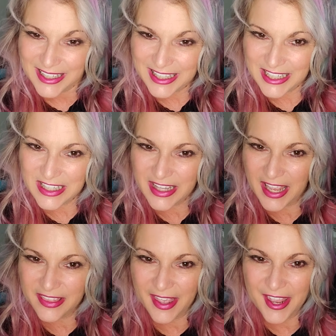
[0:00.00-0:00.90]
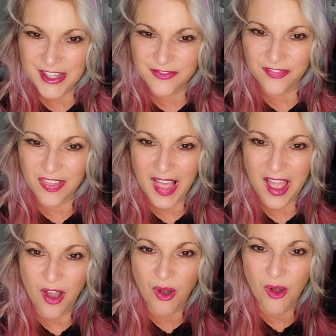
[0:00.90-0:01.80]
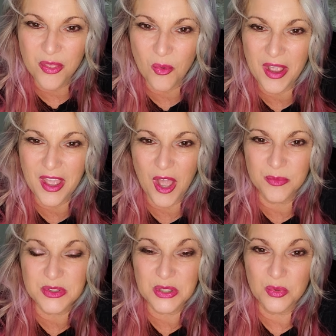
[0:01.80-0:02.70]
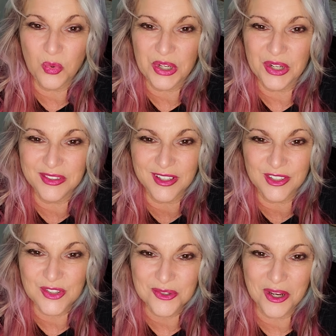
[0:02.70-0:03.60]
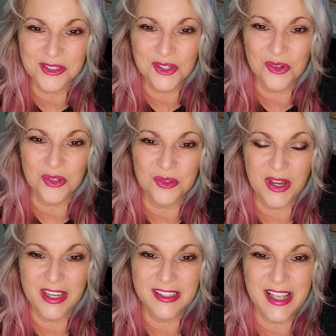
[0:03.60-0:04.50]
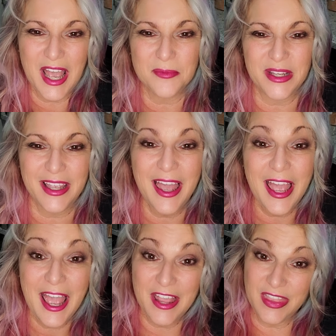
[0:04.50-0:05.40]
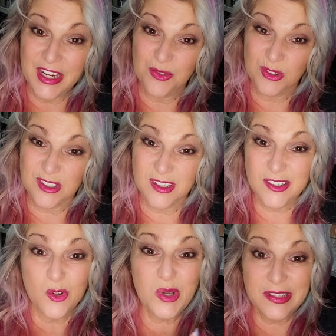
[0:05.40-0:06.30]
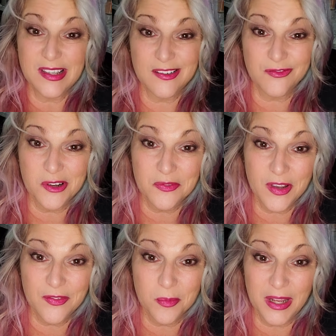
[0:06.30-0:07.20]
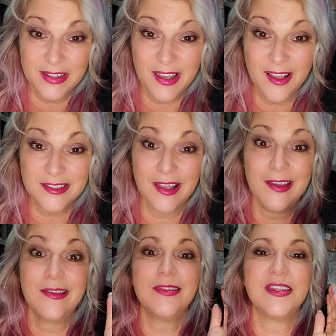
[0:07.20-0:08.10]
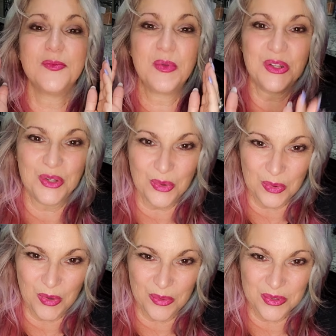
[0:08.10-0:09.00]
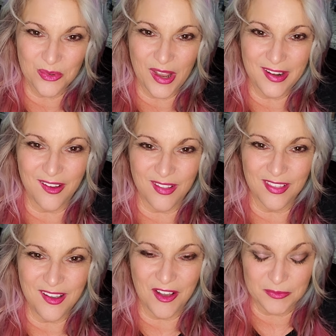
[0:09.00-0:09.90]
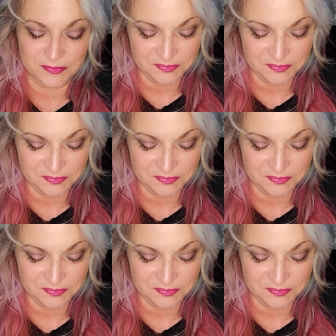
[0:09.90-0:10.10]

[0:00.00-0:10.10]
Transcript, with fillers: Get in that lane, fly all the way up to where the construction or the wreck is happening, and then he wants to squeeze in in front of everybody else that's been doing what was right all along.